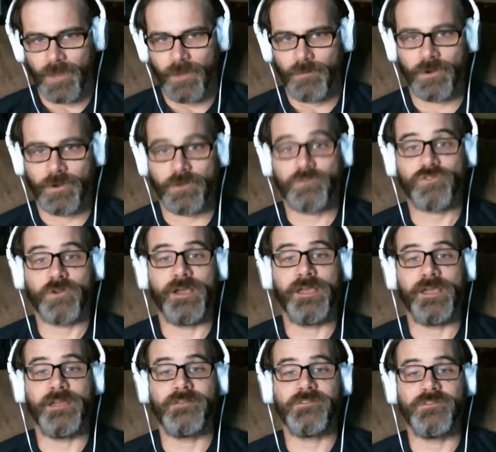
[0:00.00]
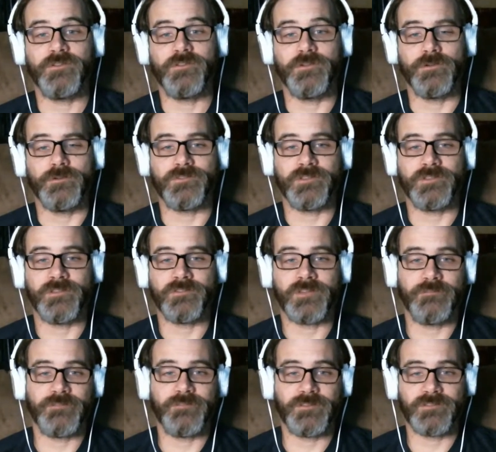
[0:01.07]
we're trying to do, since
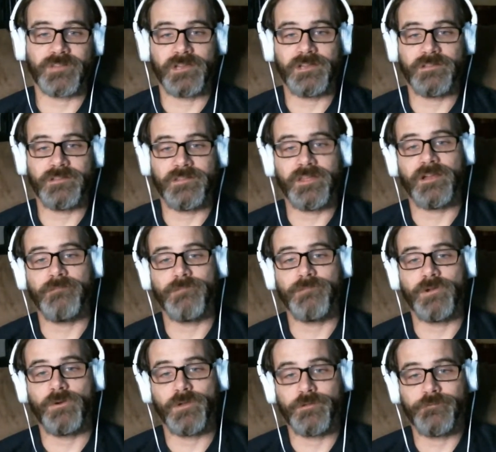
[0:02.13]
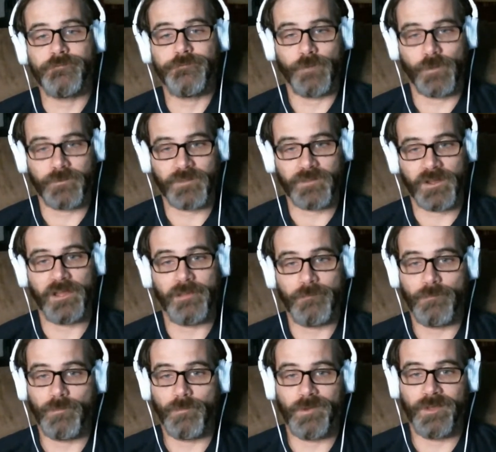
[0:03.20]
I've decided that I'm going full
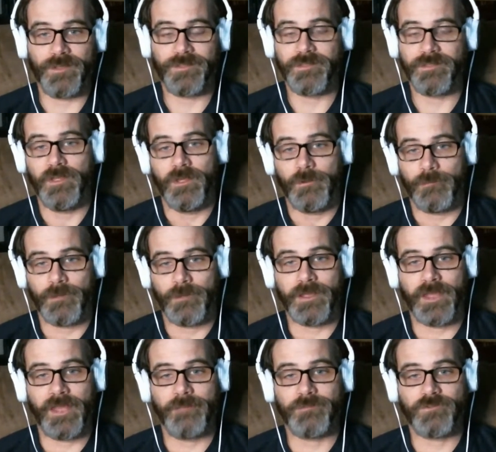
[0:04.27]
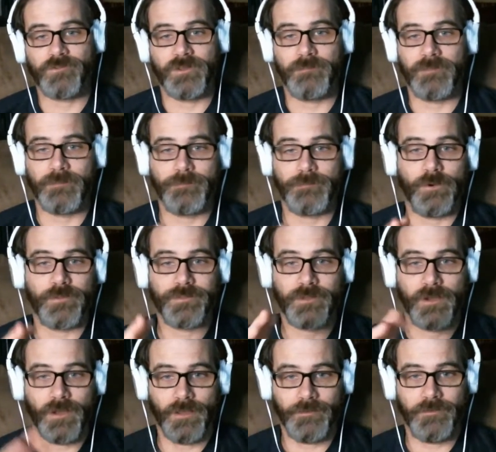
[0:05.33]
time with my game streaming, both
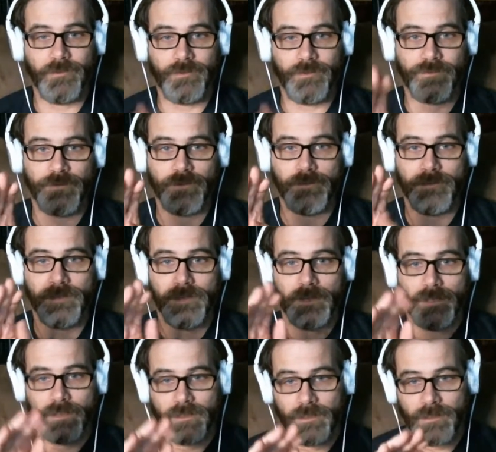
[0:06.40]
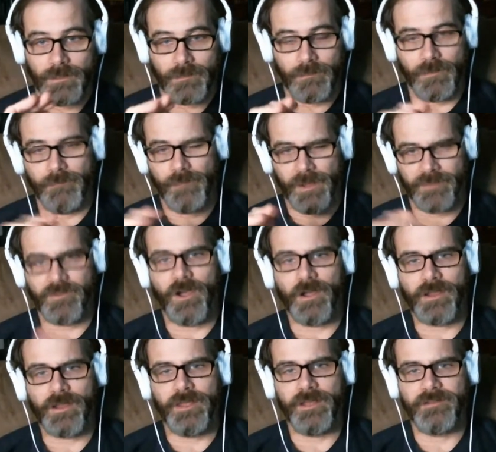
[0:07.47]
on YouTube, well, my
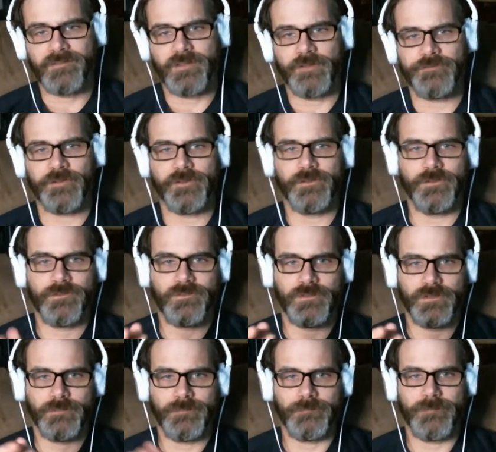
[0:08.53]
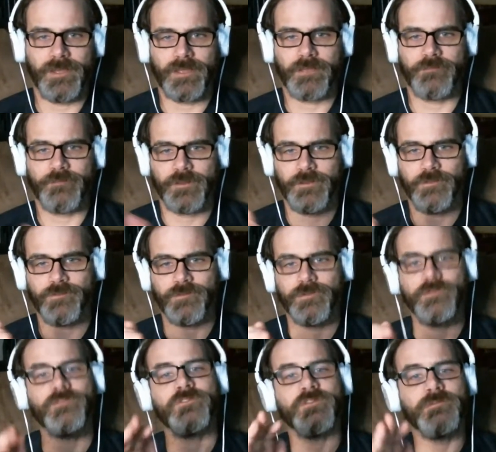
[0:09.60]
talking head stuff on YouTube, making videos for
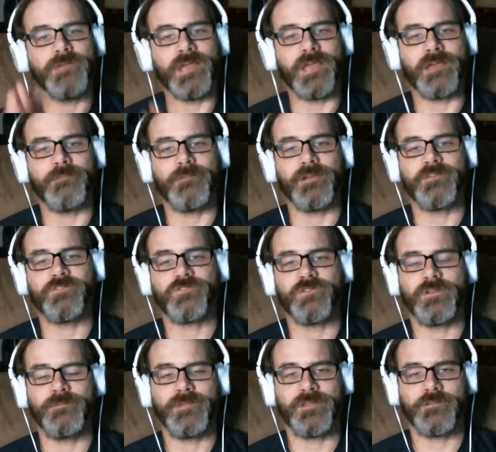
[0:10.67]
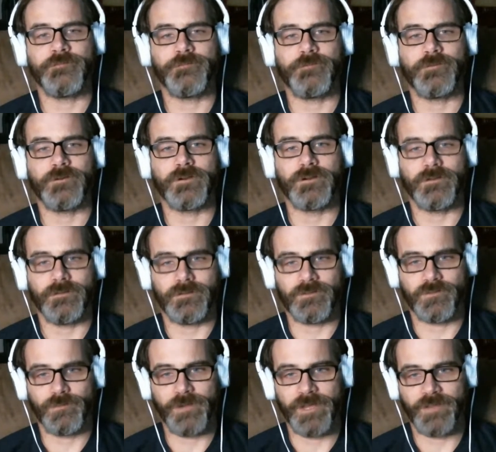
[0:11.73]
YouTube, and my streaming for
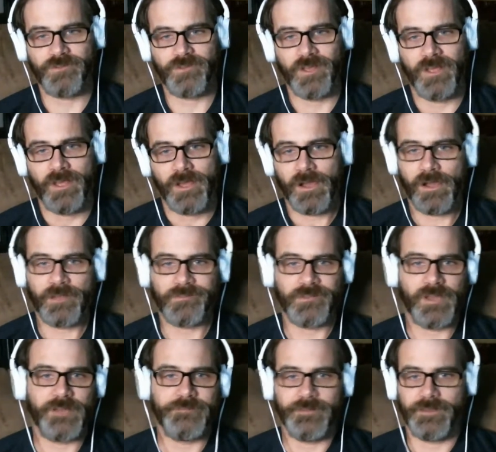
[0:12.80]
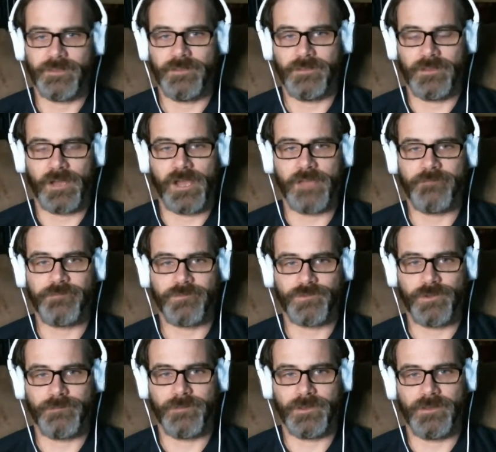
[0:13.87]
Twitch. I also have a live
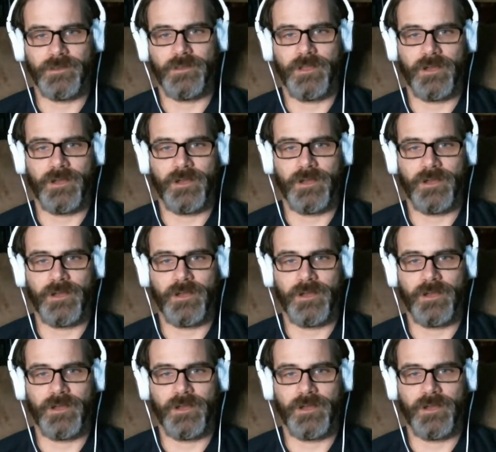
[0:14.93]
streaming